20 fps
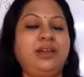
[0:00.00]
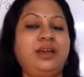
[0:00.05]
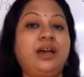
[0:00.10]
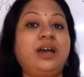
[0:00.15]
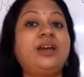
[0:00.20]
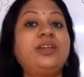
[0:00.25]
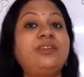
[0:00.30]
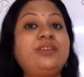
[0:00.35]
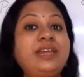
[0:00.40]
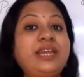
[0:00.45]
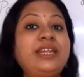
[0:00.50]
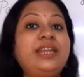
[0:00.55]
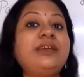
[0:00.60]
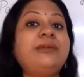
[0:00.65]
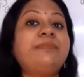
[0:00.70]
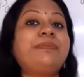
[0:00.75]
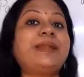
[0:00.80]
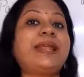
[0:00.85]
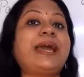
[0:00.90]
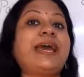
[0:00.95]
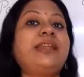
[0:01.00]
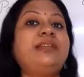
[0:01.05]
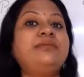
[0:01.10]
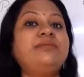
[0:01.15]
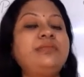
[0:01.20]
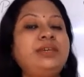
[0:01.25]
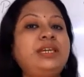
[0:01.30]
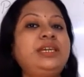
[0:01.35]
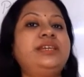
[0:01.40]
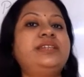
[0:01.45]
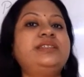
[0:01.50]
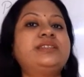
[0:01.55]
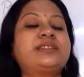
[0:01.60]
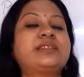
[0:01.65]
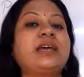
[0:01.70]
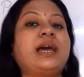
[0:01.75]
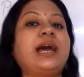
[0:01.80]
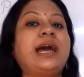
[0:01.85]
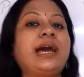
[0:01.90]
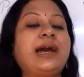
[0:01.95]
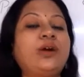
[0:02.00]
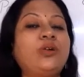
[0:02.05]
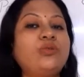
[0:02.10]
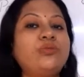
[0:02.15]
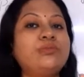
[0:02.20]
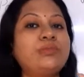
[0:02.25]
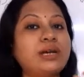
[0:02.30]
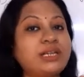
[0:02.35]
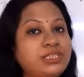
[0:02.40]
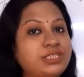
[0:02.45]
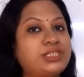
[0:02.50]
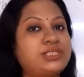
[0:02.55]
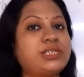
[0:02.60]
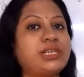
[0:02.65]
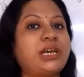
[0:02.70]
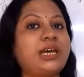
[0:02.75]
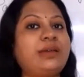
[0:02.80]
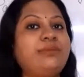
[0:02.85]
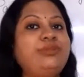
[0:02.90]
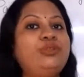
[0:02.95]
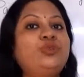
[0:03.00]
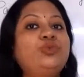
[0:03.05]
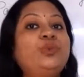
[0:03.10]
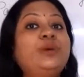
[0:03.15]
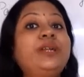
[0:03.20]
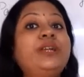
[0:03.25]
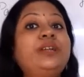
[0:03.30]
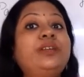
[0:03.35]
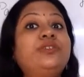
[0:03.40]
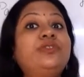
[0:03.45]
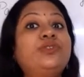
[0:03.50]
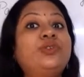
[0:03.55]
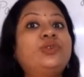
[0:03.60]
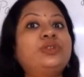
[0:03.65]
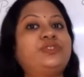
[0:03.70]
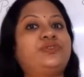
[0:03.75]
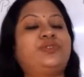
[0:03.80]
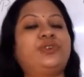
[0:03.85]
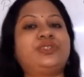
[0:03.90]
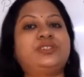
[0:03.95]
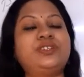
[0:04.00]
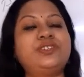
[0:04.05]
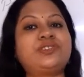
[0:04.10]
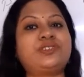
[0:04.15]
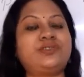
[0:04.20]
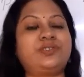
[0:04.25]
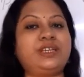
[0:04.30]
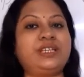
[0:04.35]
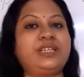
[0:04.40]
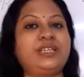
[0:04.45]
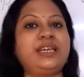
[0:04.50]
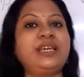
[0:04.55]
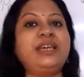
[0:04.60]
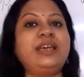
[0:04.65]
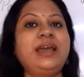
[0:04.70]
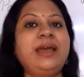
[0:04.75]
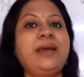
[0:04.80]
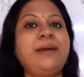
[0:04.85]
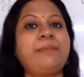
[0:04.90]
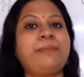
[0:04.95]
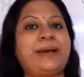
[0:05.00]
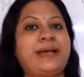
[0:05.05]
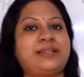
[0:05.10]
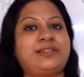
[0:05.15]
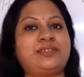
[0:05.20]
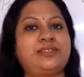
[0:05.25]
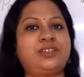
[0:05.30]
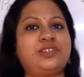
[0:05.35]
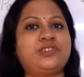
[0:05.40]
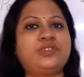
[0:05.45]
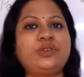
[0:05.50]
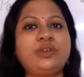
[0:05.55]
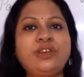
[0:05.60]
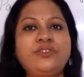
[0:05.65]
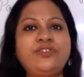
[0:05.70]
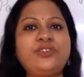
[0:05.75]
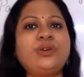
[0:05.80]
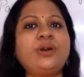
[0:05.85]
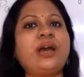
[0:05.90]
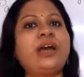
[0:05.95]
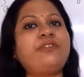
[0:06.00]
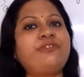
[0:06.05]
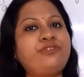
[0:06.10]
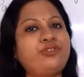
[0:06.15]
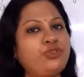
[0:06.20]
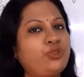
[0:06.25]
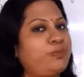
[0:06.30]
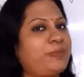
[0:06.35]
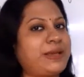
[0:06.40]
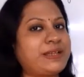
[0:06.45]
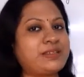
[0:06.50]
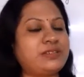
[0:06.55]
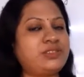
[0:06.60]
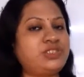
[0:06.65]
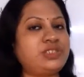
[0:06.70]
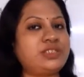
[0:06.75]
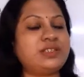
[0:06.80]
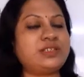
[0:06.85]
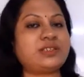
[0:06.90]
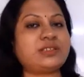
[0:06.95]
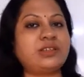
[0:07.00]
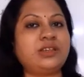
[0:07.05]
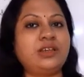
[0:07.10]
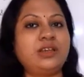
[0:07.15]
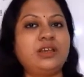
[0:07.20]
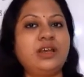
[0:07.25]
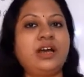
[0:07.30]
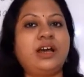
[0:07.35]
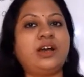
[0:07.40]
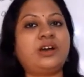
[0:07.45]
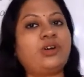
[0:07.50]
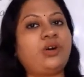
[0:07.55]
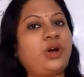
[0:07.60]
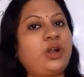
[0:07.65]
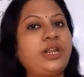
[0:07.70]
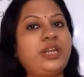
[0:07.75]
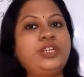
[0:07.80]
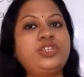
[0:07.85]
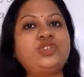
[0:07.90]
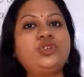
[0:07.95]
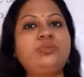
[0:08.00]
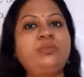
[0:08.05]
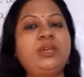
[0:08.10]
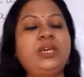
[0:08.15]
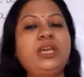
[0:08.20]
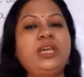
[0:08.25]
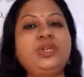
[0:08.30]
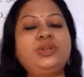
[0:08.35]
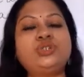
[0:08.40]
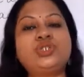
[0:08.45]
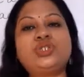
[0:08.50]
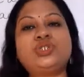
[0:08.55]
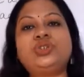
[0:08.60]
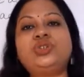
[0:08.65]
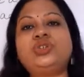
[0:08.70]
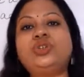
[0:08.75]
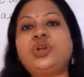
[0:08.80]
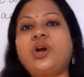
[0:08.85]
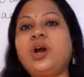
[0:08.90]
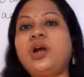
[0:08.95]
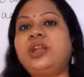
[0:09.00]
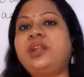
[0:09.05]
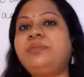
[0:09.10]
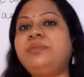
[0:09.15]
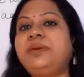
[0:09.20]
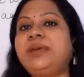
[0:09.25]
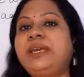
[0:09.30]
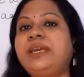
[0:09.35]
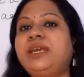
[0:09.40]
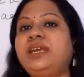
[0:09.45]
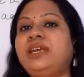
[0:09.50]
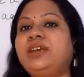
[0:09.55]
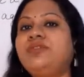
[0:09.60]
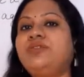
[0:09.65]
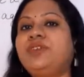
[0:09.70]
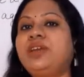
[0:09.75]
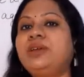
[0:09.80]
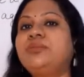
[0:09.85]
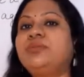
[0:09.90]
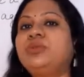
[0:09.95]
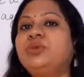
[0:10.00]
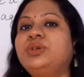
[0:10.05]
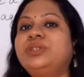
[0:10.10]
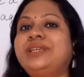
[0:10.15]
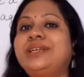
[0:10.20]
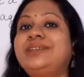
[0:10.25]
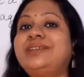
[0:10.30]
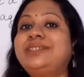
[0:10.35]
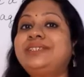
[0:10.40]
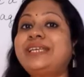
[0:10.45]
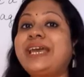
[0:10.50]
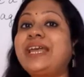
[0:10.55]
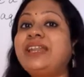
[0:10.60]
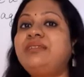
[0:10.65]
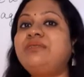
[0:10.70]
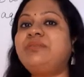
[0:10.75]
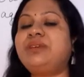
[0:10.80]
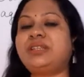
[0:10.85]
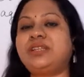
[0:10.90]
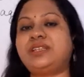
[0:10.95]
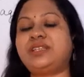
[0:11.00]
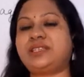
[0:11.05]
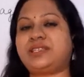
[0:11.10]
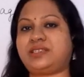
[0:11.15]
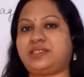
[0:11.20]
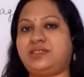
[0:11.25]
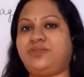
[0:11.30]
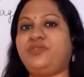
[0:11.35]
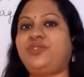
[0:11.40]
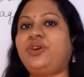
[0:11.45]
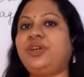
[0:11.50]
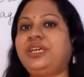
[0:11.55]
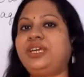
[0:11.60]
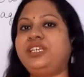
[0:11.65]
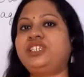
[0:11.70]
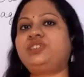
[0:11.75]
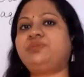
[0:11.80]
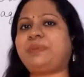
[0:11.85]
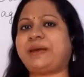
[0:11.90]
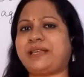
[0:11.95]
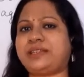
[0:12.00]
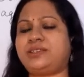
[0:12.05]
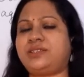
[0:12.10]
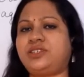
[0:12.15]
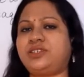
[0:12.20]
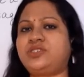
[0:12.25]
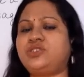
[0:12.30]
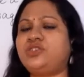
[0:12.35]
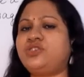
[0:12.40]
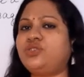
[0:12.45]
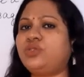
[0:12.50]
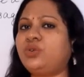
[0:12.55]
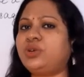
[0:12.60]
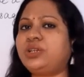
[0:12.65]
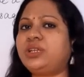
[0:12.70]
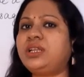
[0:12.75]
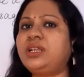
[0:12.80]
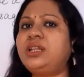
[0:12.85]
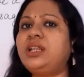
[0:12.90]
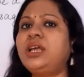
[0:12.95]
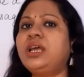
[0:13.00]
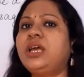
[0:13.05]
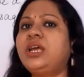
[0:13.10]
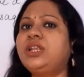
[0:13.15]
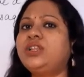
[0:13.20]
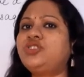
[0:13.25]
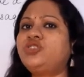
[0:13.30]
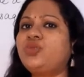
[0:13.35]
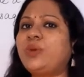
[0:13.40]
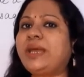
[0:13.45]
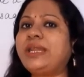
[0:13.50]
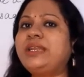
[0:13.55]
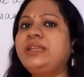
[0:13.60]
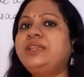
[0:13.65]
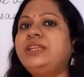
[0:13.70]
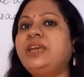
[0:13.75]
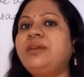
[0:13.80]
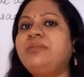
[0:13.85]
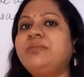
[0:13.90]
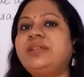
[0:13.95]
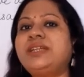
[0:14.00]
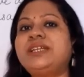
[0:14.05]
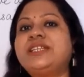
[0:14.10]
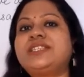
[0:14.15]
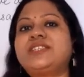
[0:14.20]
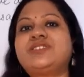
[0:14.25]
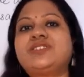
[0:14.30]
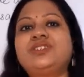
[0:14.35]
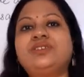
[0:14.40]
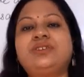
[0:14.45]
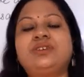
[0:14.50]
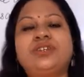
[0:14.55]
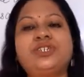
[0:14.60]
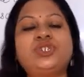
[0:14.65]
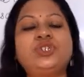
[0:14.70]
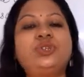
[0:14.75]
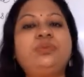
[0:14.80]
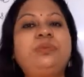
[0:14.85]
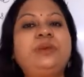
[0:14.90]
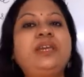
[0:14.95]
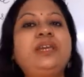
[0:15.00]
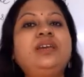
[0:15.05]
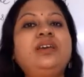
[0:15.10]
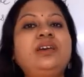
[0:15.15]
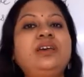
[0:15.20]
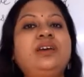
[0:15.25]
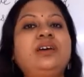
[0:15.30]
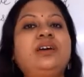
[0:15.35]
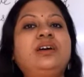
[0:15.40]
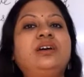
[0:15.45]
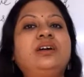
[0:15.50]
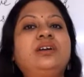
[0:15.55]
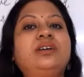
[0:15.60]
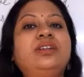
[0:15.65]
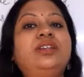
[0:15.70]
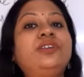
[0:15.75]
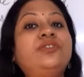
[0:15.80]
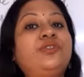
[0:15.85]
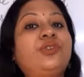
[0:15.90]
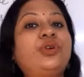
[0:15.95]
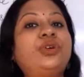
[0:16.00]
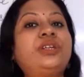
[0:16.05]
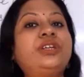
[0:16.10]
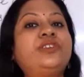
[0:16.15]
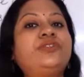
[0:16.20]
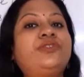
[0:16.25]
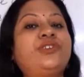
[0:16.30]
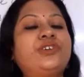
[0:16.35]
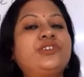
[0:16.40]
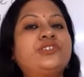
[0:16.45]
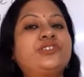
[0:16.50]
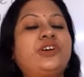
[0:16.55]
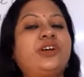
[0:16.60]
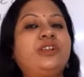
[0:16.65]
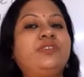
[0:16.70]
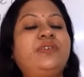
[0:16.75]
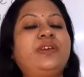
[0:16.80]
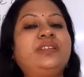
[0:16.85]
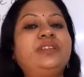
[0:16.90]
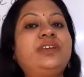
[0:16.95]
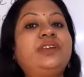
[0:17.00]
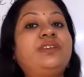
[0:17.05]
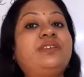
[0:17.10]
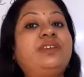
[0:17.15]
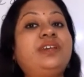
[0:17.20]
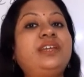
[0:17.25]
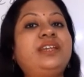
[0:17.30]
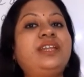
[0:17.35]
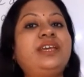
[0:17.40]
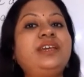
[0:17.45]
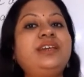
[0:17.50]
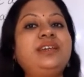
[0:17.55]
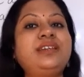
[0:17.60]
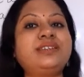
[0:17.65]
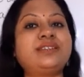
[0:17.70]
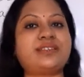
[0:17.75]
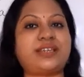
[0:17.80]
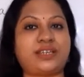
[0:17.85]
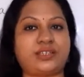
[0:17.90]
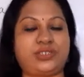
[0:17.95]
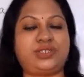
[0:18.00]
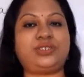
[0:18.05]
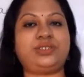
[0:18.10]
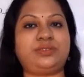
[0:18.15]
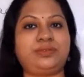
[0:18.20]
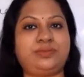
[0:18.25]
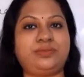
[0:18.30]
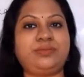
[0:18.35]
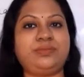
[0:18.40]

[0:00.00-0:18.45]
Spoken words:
A reading plan means how much time you will devote for this reading passage. So if you have two passages, according to me, you should not be giving more than 10 minutes for each passage. So total 20 minutes should be devoted for solving the reading section.